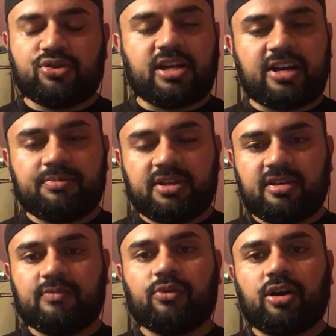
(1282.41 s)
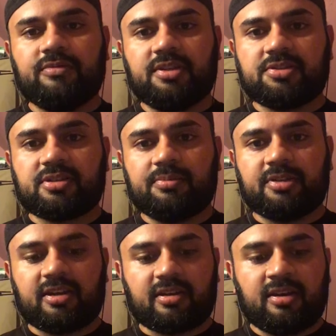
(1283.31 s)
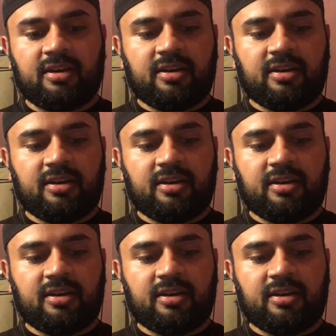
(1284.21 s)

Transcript: you got to be involved in something.